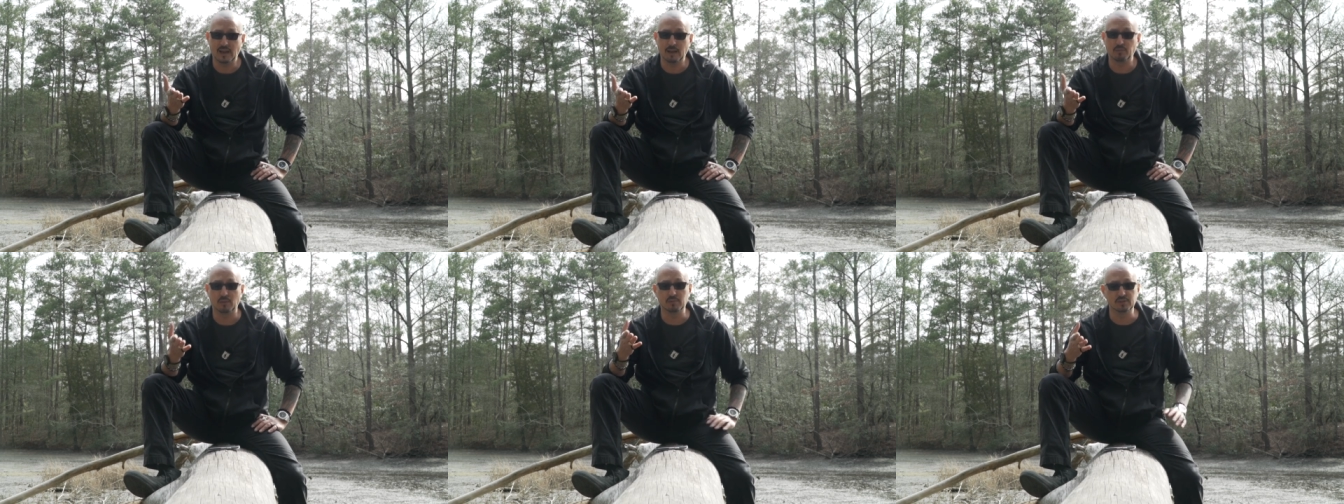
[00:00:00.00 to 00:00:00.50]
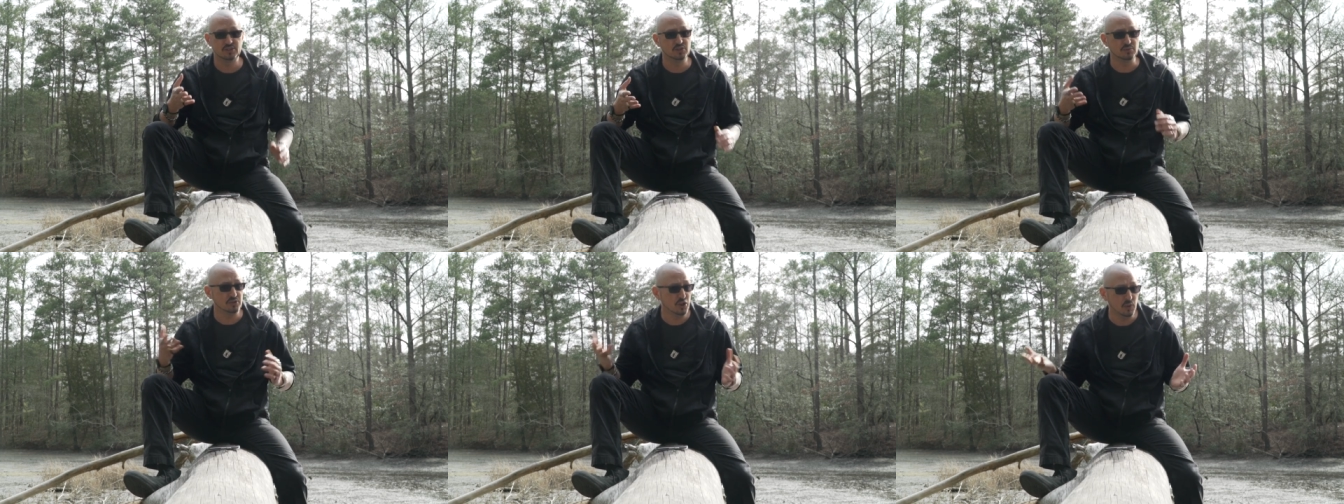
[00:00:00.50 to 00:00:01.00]
I probably
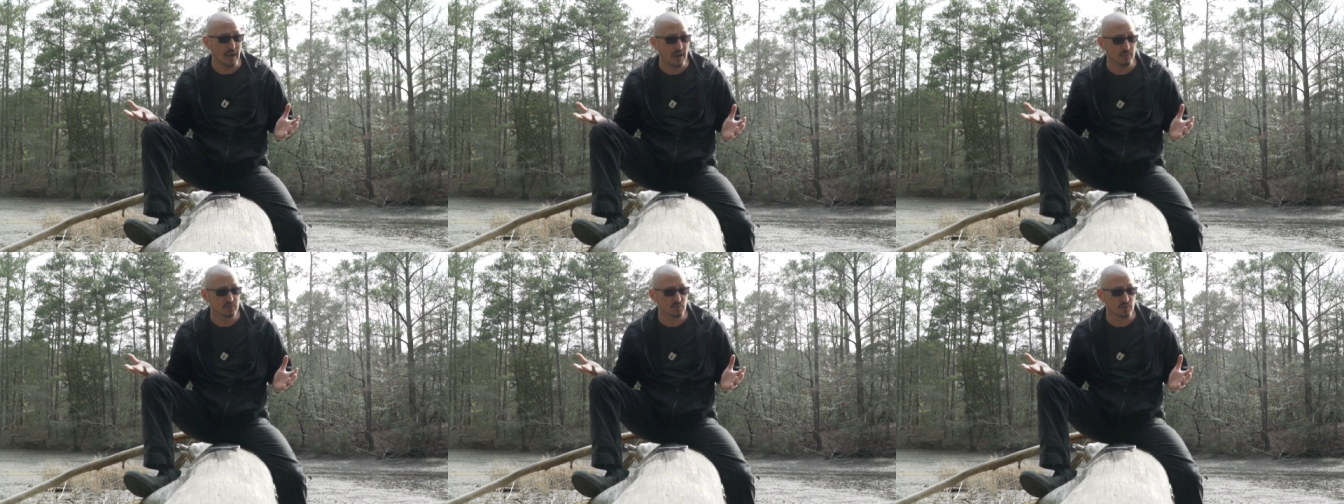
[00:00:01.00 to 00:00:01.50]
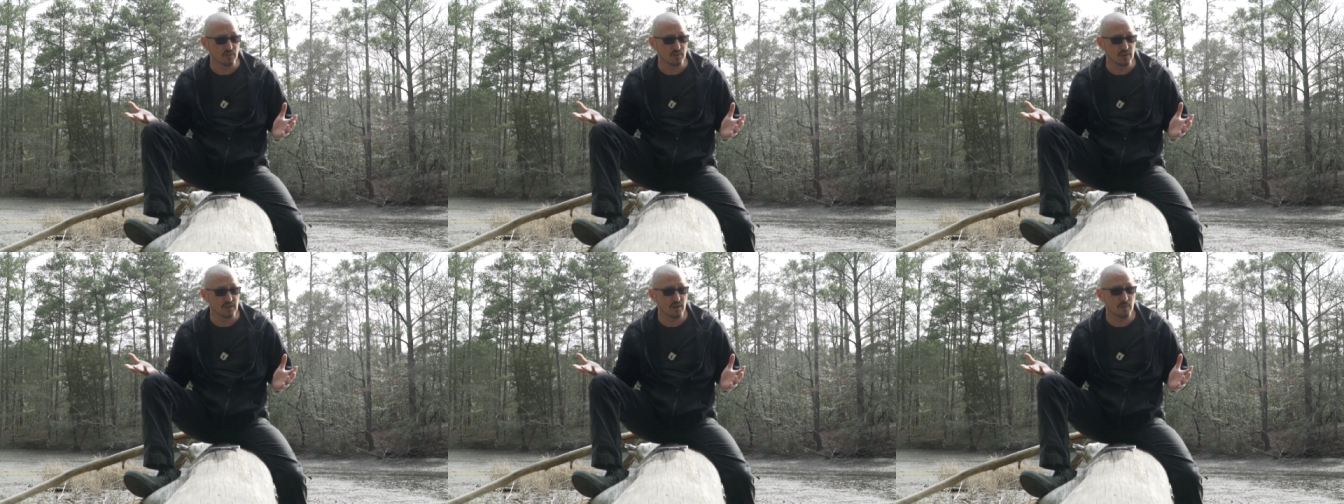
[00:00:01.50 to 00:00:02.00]
shoot two hours worth of
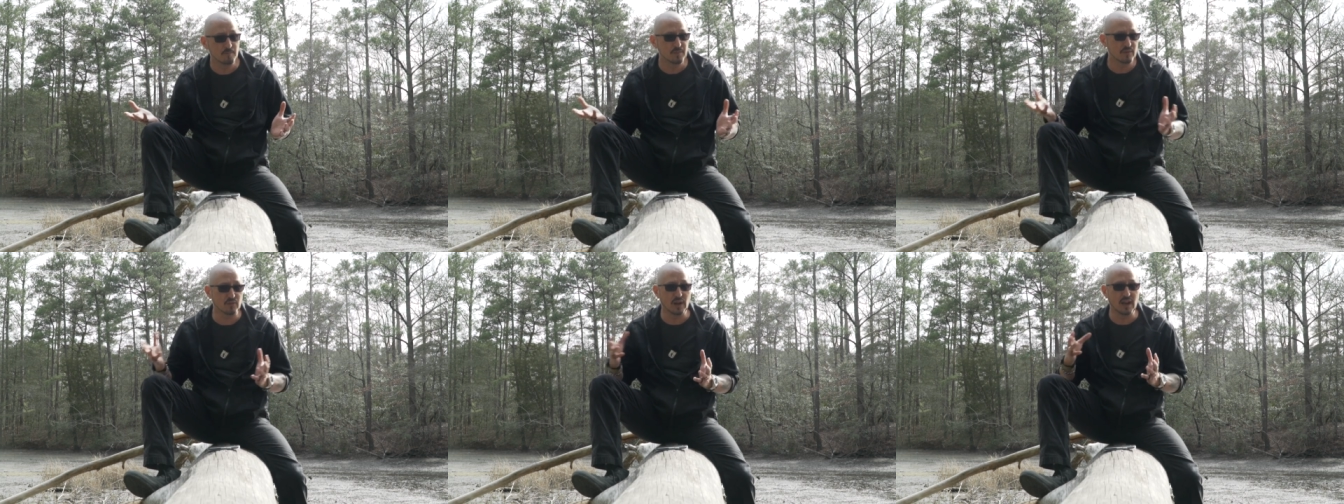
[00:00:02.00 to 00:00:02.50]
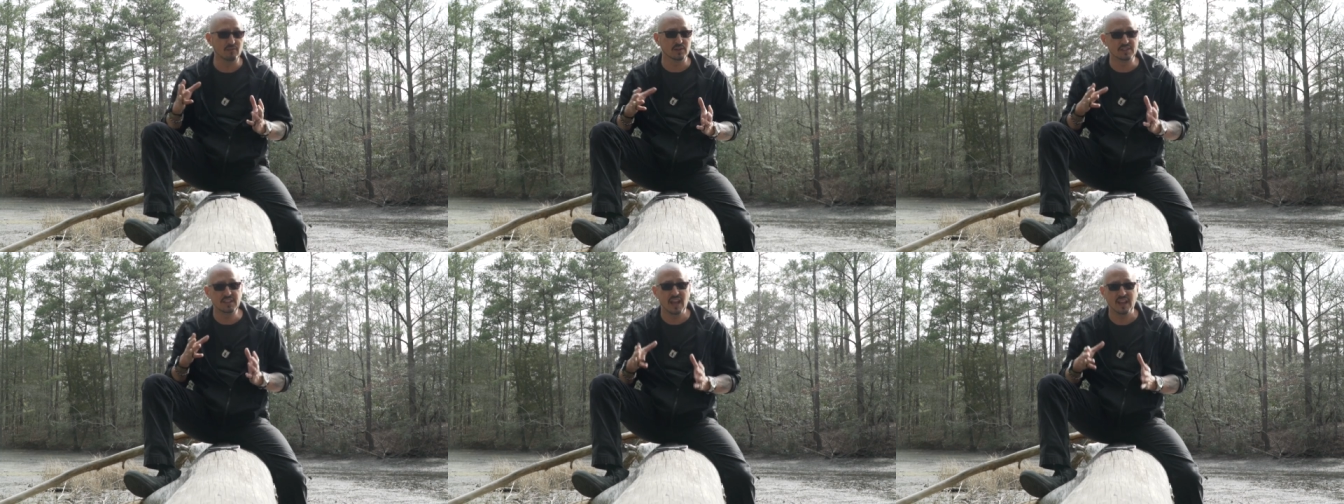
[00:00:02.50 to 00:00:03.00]
video for
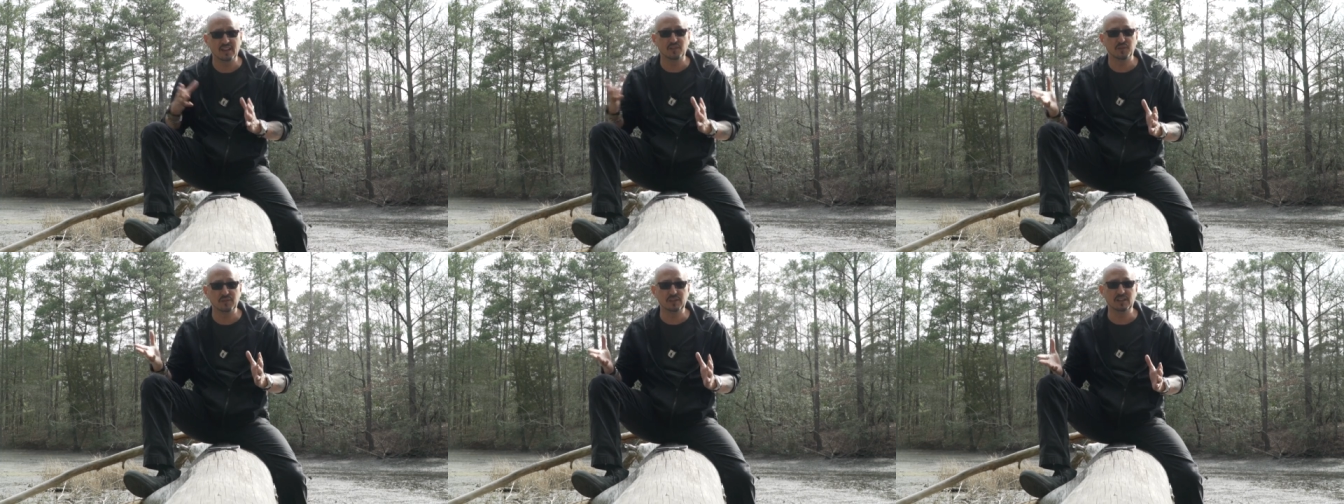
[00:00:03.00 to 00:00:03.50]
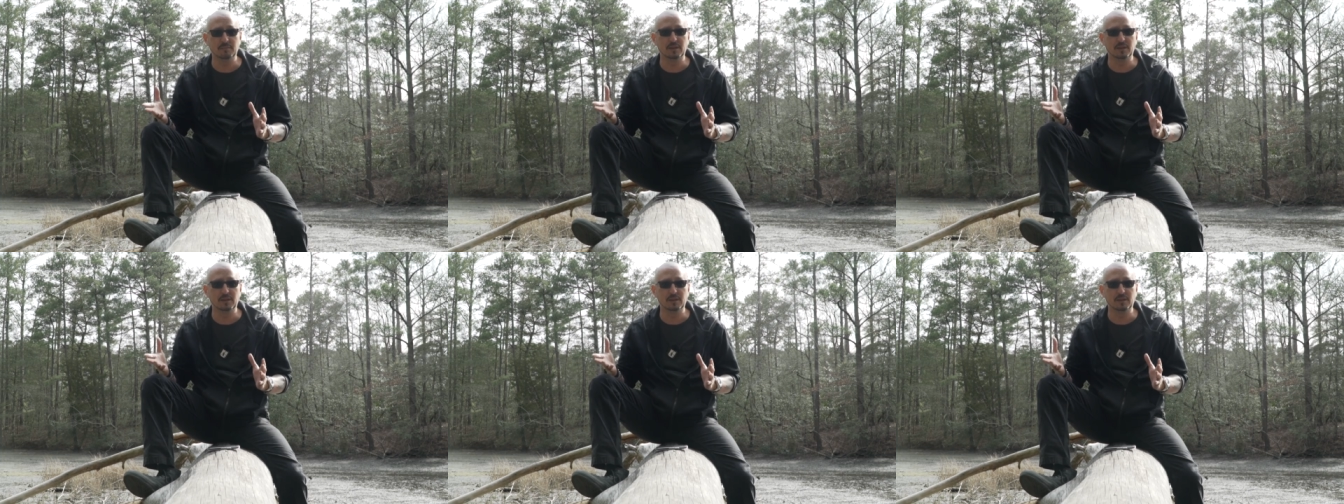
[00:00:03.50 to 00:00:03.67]
every 10 to 15